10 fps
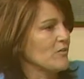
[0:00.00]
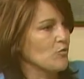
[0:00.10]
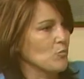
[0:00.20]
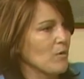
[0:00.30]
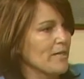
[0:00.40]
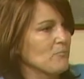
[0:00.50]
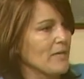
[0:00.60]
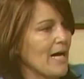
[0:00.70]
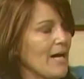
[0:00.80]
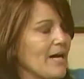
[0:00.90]
it's right
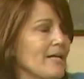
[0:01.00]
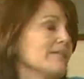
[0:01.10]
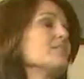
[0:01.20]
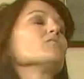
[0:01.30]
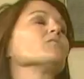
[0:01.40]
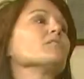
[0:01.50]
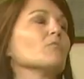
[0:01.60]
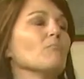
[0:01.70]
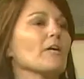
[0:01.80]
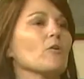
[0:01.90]
behind
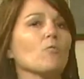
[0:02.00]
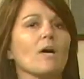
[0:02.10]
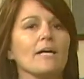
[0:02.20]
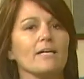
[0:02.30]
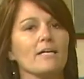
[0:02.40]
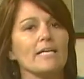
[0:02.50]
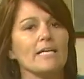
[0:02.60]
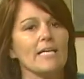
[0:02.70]
marijuana.